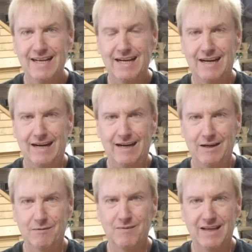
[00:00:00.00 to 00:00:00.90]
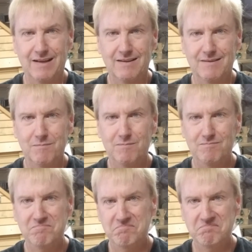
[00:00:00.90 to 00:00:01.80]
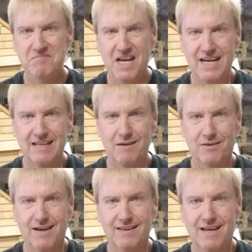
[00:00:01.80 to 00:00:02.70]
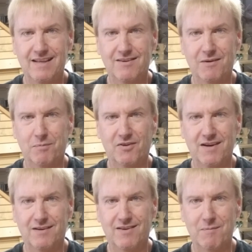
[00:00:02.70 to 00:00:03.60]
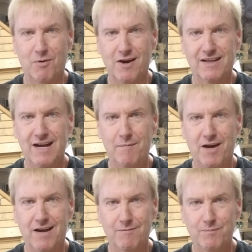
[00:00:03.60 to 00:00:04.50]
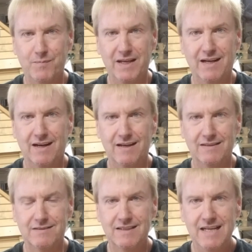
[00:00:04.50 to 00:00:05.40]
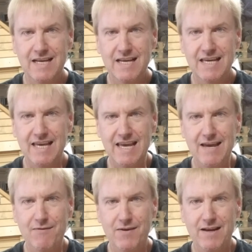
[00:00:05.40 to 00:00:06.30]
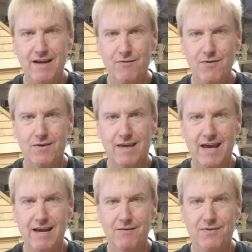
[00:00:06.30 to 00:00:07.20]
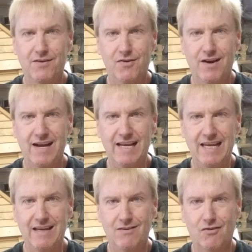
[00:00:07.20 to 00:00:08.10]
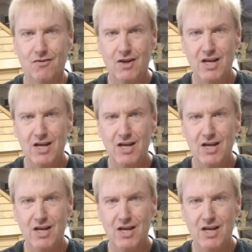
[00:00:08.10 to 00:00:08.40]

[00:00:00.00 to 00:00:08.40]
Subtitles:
And 9 times out of 10, the chip's going to say Broadcom on it, because even if you gave the Chinese